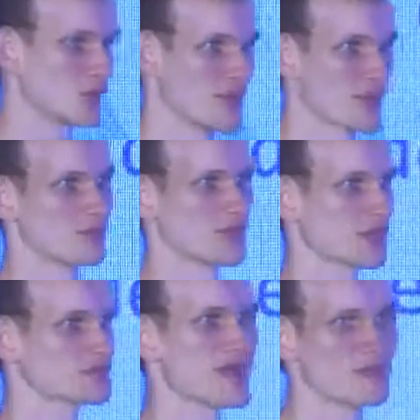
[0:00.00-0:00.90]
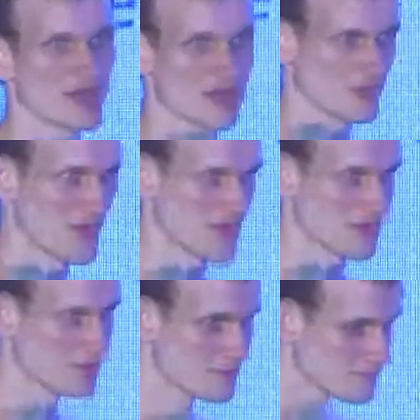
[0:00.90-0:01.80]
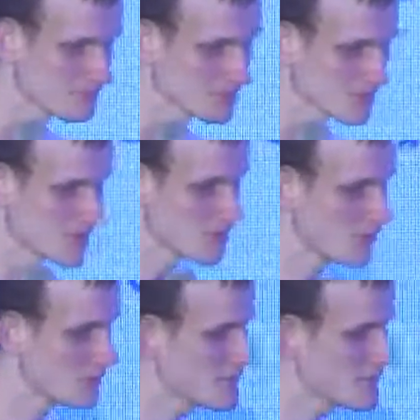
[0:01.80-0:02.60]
and some particular IP address. So